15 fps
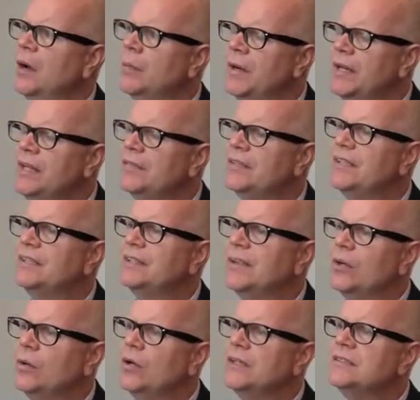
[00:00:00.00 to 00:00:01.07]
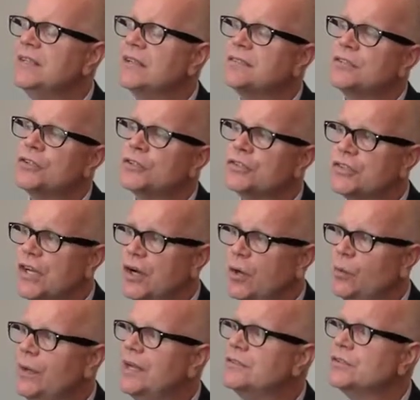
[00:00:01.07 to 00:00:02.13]
But even a dozen or
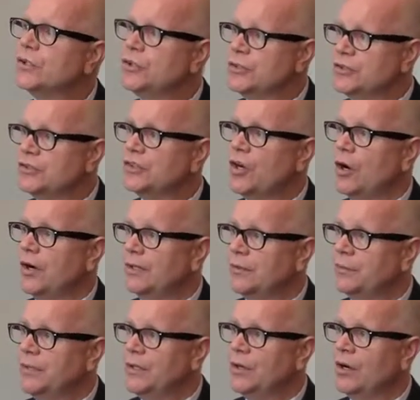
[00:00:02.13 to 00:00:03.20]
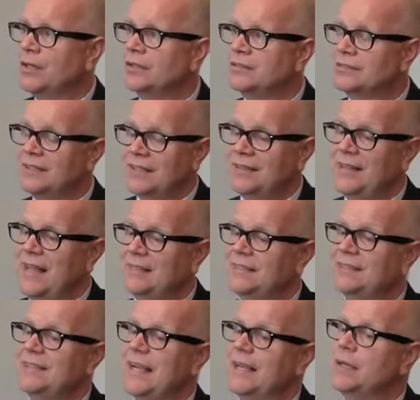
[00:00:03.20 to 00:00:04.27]
so is a good start, because that
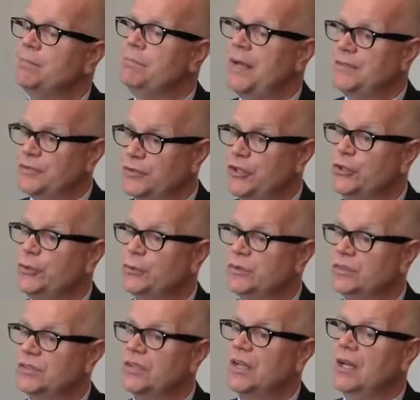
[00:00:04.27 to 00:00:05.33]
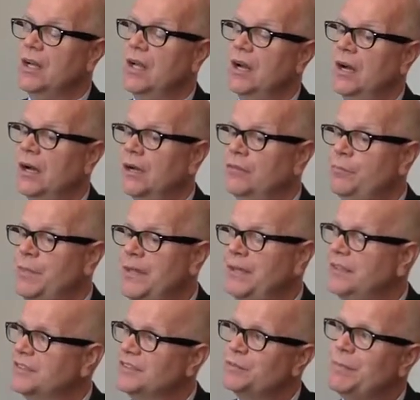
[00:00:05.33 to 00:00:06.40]
second best use of
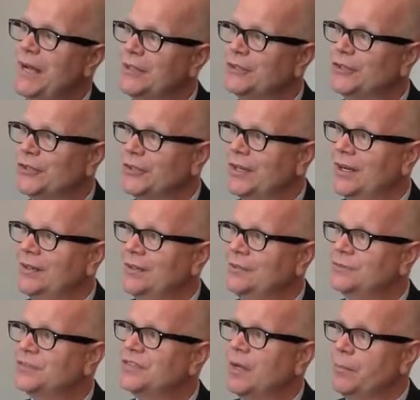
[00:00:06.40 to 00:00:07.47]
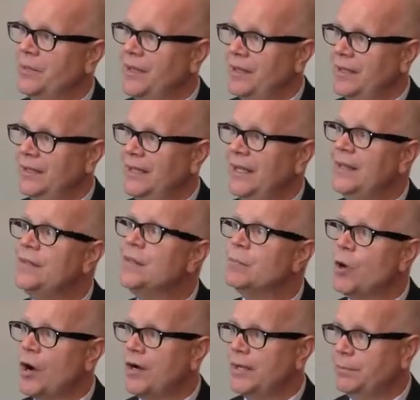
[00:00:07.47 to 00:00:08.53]
being a specter of something in the
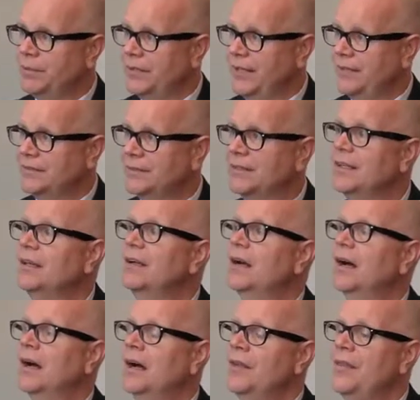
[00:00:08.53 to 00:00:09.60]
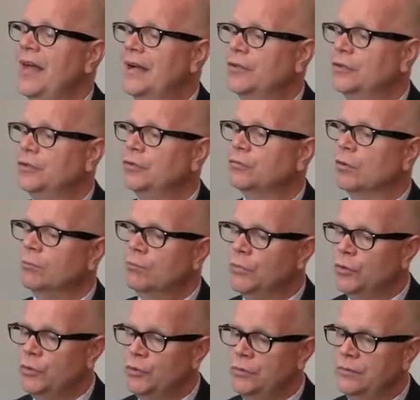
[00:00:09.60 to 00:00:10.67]
marketplace that could
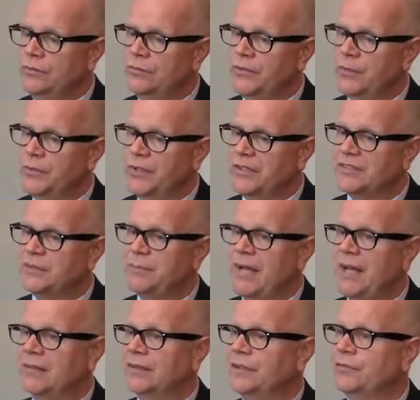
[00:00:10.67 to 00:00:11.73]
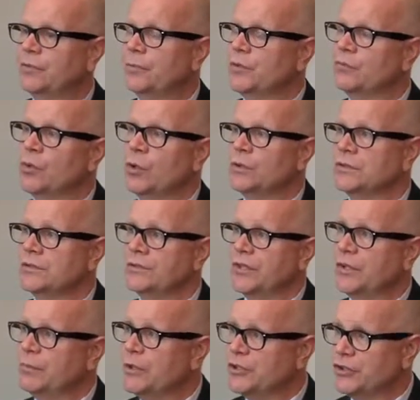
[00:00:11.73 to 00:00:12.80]
remove a municipality from the roles of
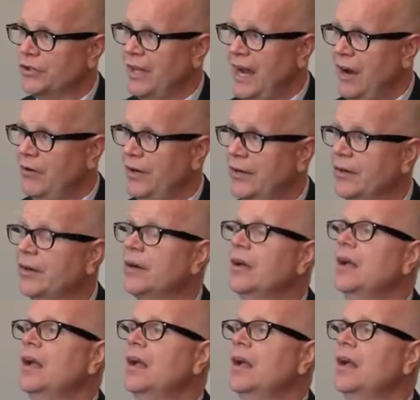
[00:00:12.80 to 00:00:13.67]
a commercial carrier